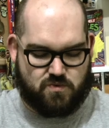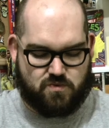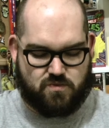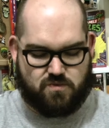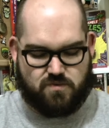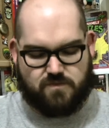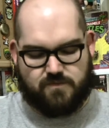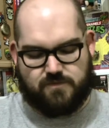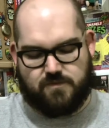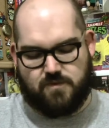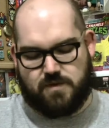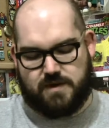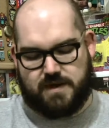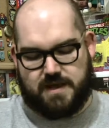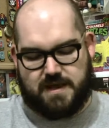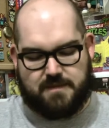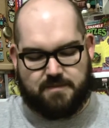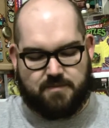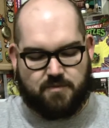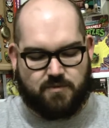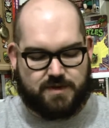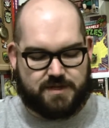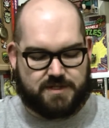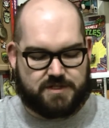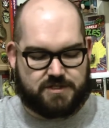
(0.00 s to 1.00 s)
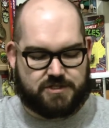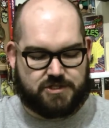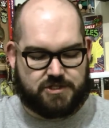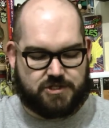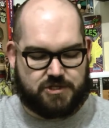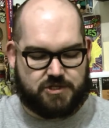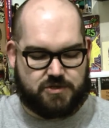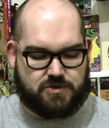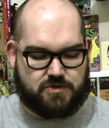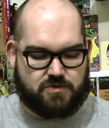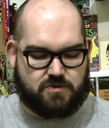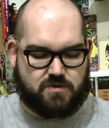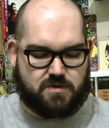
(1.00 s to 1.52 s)

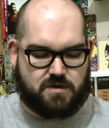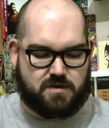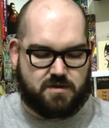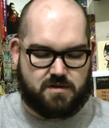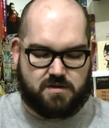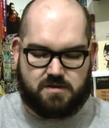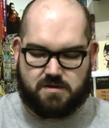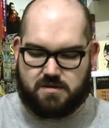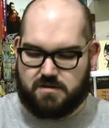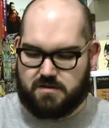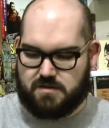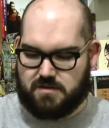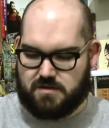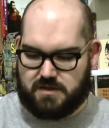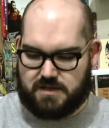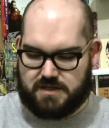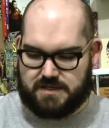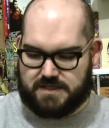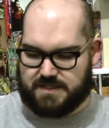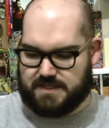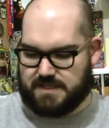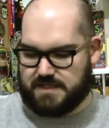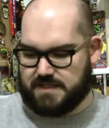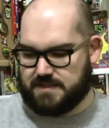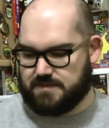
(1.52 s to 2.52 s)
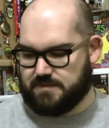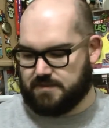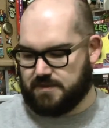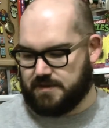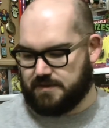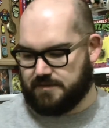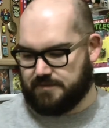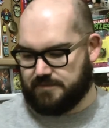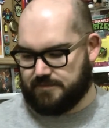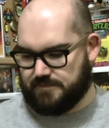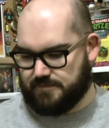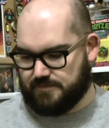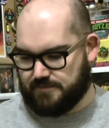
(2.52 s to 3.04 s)
48.2 is this
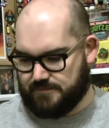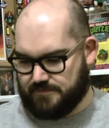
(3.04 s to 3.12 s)
one.